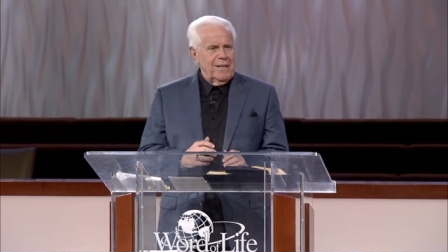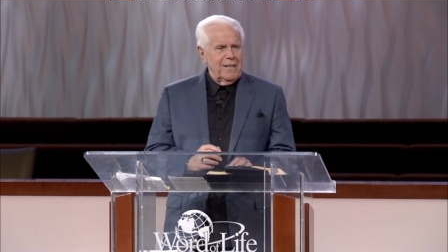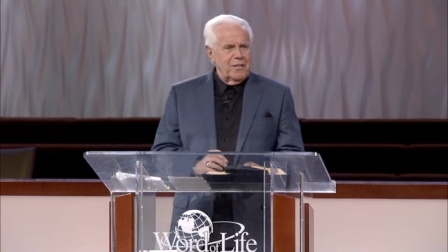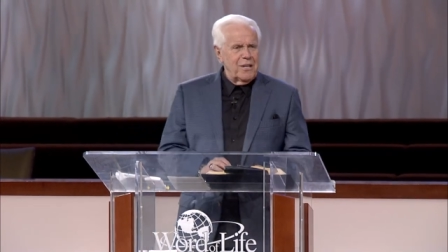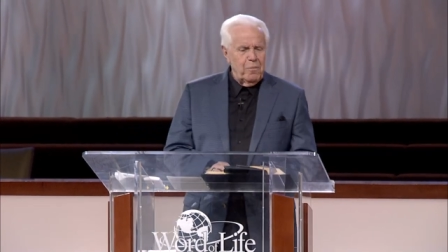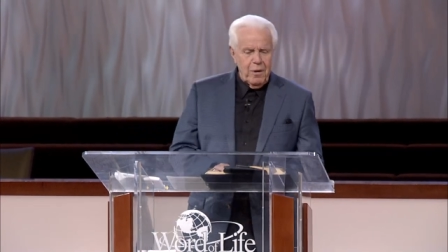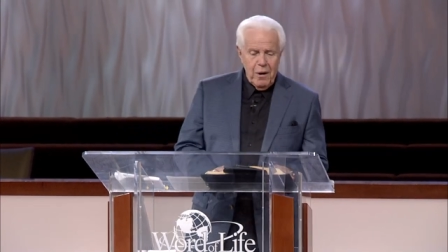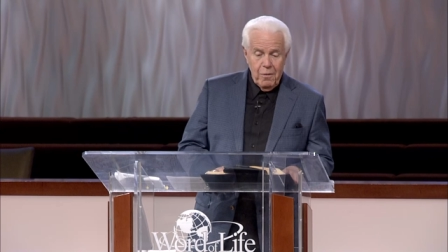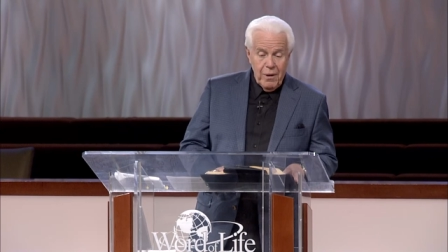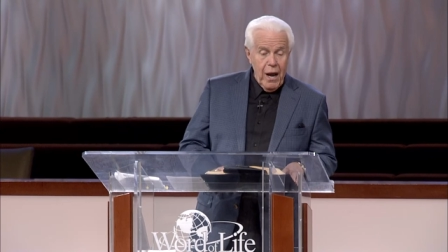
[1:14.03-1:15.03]
You see, and we're,
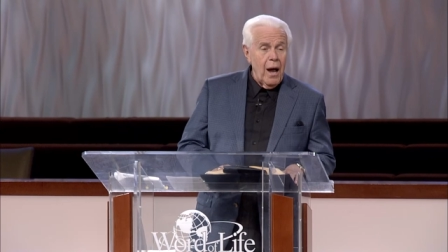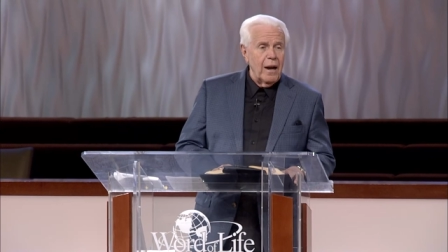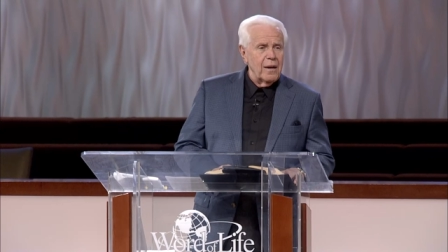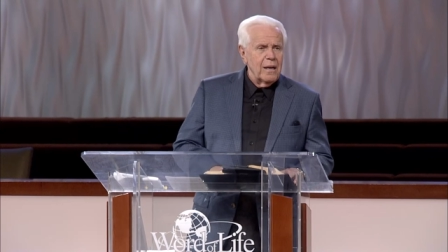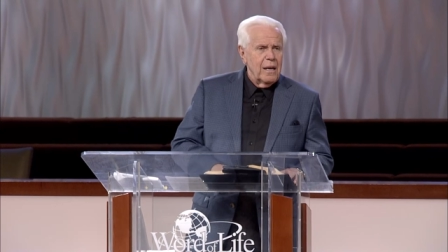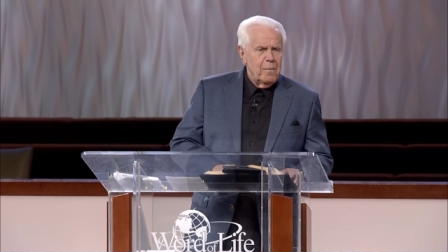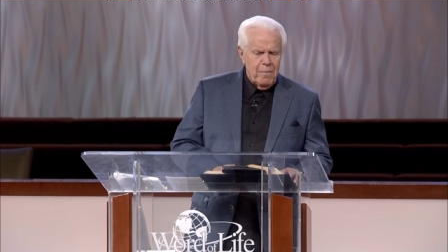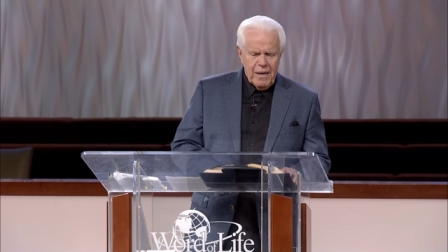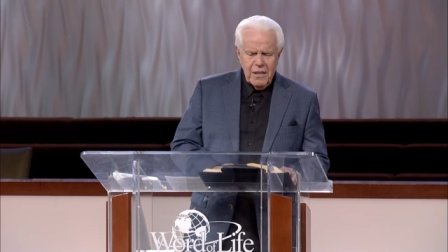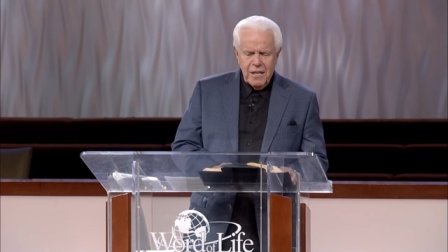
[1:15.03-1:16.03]
and we're not
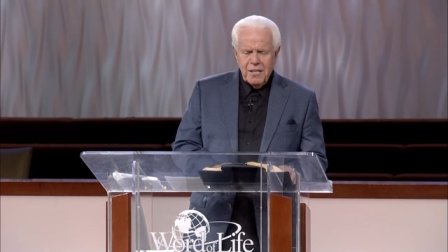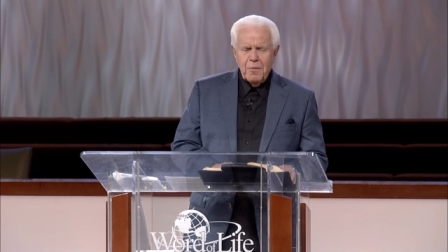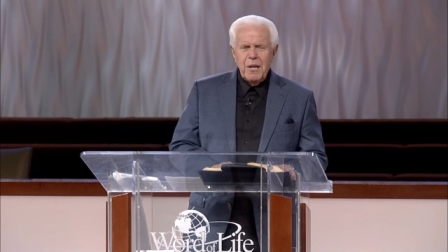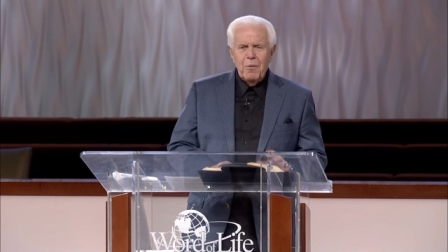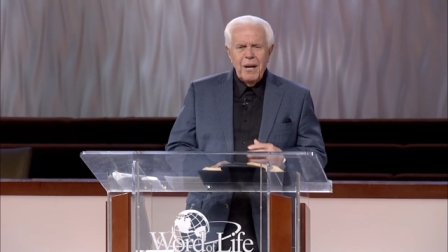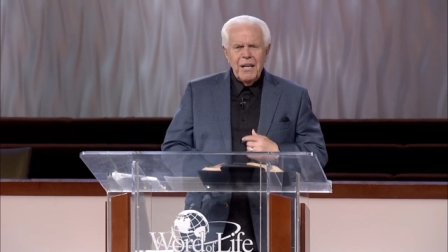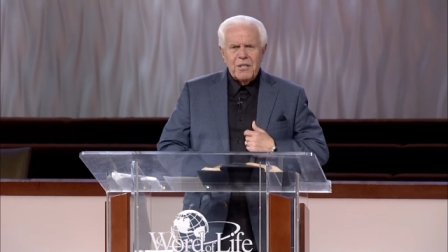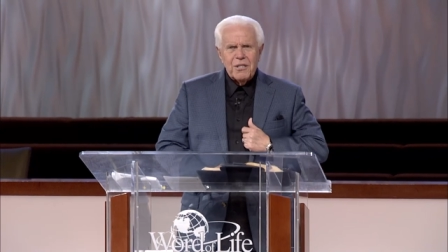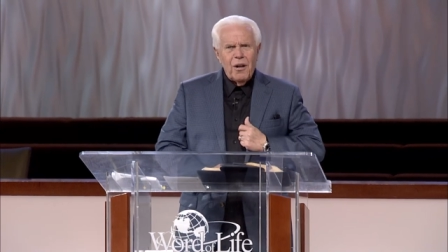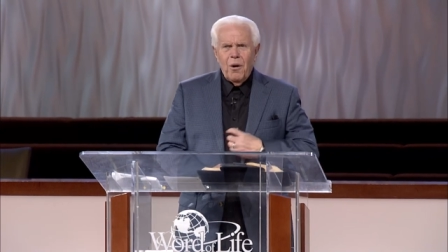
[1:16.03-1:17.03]
because they say, well, you're
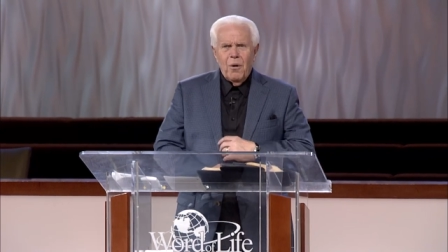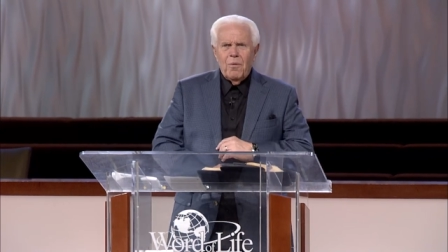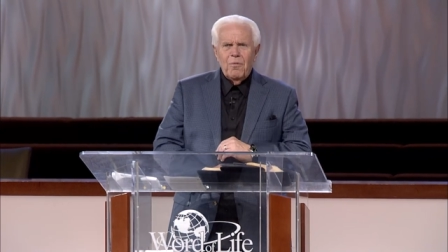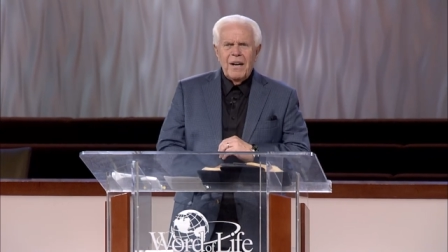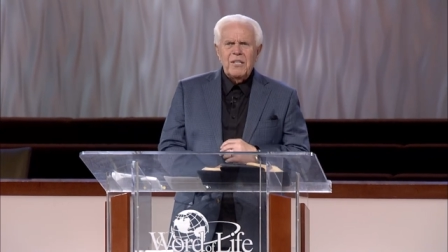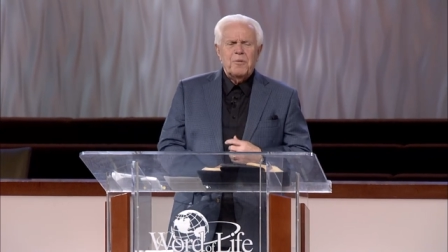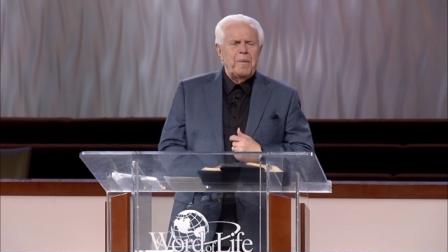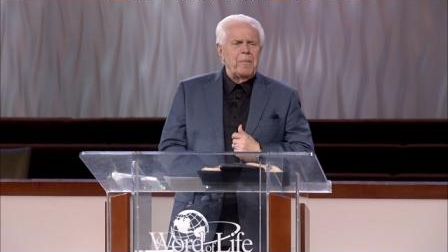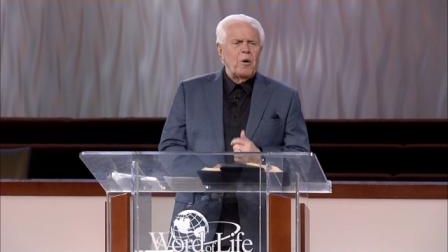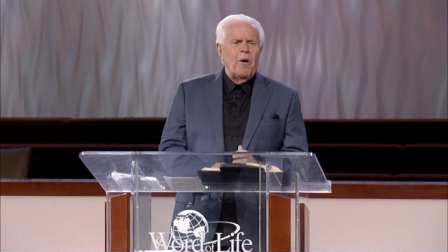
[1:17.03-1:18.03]
religious. No, religious
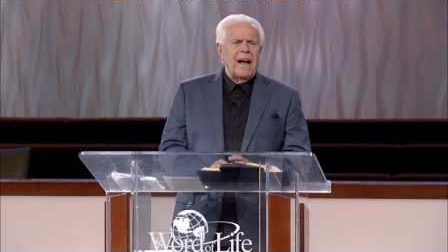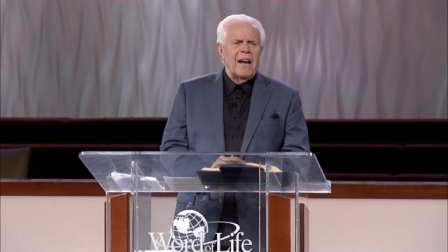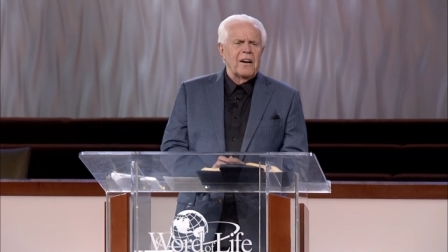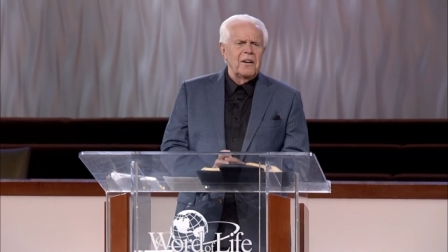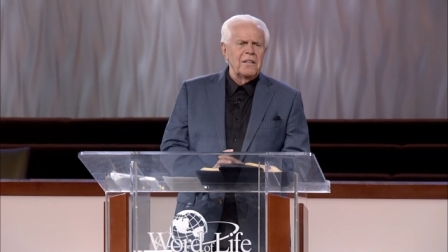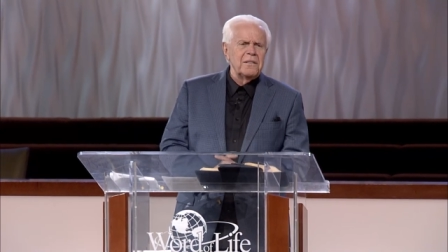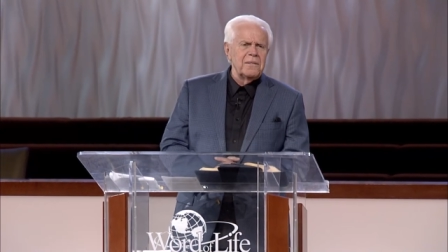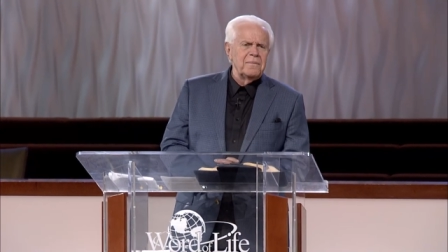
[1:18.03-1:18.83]
people don't act like us.